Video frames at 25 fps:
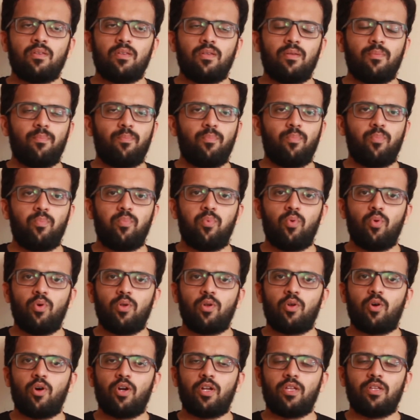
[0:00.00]
the
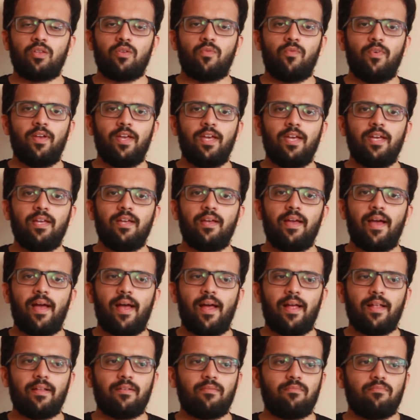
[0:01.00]
pole got in the way,
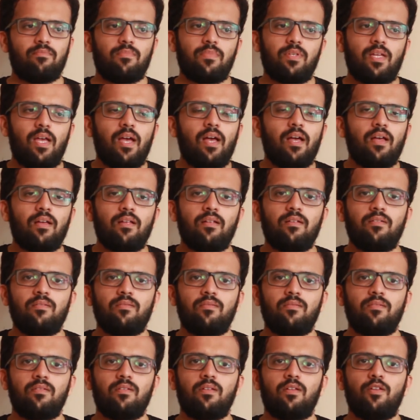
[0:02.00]
and yeah,
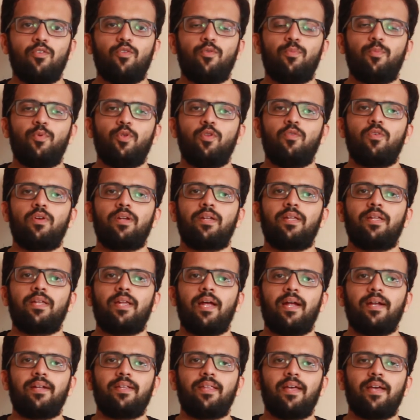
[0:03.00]
Liverpool were
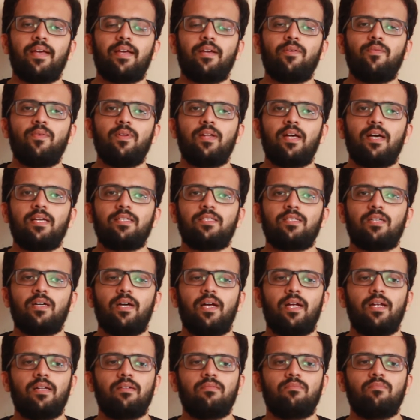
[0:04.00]
denied the equalizer,
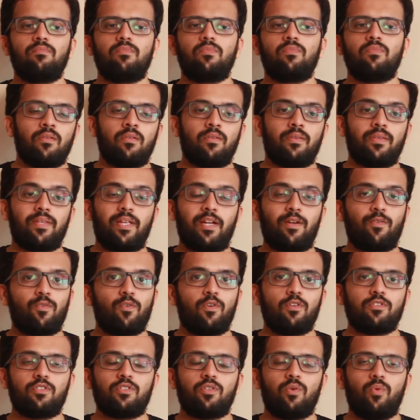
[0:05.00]
and that
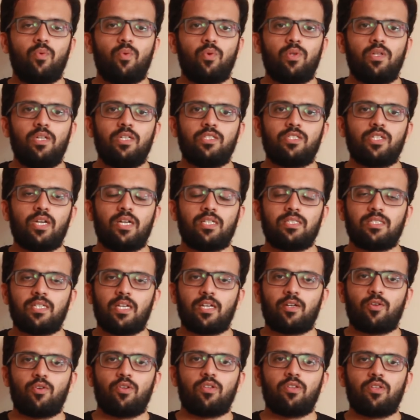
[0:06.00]
was the only chance
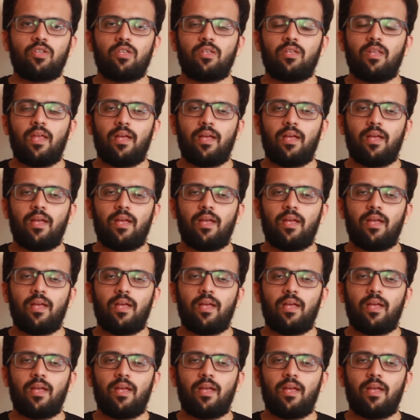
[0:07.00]
I can